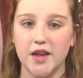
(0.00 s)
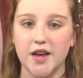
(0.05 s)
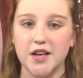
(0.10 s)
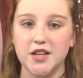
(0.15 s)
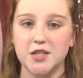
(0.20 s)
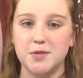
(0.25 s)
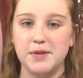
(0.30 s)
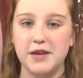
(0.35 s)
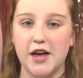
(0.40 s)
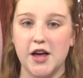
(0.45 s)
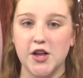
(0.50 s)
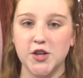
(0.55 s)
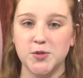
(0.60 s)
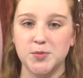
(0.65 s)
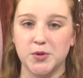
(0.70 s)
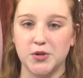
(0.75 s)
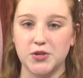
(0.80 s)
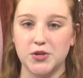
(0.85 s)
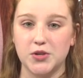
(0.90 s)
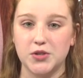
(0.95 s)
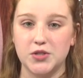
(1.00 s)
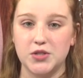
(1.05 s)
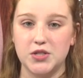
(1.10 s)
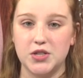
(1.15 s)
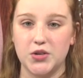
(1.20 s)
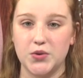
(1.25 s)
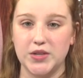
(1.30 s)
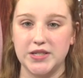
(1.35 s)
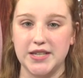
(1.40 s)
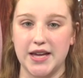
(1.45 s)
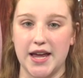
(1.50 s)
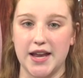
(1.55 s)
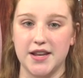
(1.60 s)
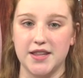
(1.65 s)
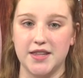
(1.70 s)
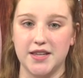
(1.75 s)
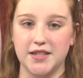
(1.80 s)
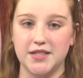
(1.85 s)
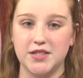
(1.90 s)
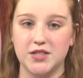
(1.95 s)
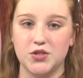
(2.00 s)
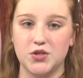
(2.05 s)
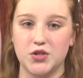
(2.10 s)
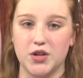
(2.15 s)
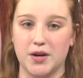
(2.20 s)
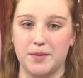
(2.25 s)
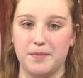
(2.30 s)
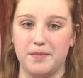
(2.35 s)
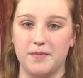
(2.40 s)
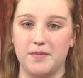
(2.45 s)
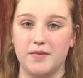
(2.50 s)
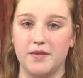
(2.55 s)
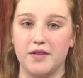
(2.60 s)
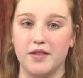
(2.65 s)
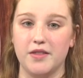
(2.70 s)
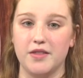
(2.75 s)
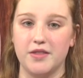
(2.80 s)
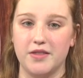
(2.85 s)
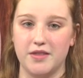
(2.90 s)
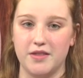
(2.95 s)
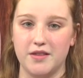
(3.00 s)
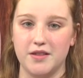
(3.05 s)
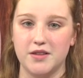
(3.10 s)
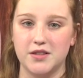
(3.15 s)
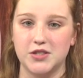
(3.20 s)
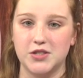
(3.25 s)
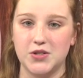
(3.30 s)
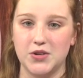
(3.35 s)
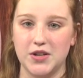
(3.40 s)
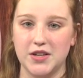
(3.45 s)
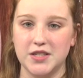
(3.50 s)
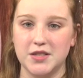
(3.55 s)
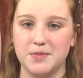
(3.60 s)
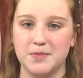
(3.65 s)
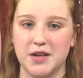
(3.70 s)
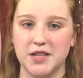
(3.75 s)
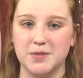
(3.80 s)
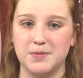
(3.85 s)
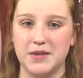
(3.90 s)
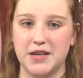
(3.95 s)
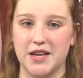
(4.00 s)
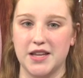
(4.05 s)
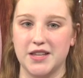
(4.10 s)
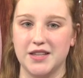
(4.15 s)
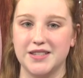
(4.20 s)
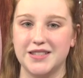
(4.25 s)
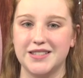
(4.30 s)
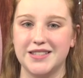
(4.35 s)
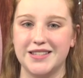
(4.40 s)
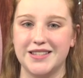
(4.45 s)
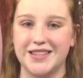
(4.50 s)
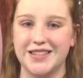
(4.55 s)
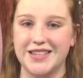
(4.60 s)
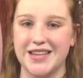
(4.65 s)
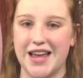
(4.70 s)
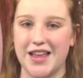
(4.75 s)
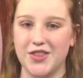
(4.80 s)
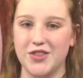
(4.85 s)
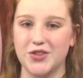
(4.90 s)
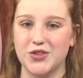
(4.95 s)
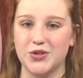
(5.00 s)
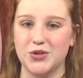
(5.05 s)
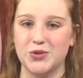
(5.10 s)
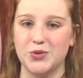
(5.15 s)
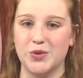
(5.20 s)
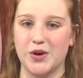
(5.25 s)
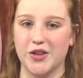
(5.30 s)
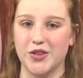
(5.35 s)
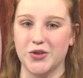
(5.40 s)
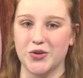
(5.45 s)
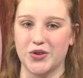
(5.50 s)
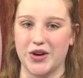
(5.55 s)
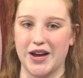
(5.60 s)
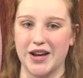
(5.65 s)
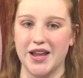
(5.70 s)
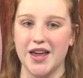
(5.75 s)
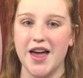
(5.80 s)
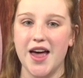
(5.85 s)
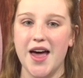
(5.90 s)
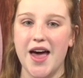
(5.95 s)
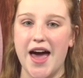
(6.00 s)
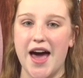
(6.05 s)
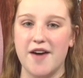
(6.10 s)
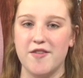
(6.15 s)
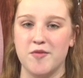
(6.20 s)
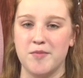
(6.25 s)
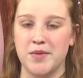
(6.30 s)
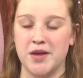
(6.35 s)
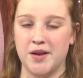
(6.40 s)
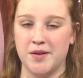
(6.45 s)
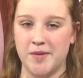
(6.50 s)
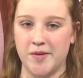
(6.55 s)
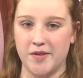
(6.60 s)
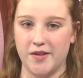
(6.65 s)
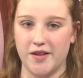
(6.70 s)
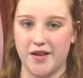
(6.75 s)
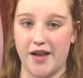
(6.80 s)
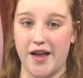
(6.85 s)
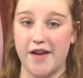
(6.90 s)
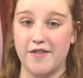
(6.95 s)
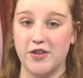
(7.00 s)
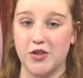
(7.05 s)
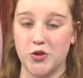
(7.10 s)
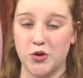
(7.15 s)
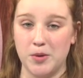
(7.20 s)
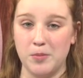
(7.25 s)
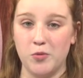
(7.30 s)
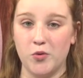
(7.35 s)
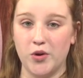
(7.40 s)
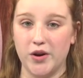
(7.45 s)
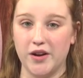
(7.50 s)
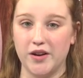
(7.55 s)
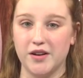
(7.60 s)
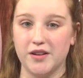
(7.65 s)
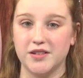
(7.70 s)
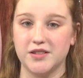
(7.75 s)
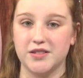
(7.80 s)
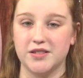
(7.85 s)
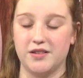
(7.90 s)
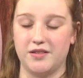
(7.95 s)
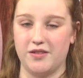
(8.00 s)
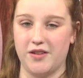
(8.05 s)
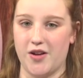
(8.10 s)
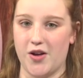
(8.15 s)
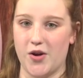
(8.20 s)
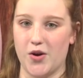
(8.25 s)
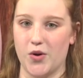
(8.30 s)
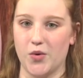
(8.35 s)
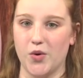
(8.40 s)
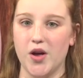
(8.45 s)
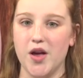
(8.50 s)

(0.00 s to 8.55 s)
To be eligible to attend this trip, students must be in 10th through 12th grade, have a minimum have a 3.0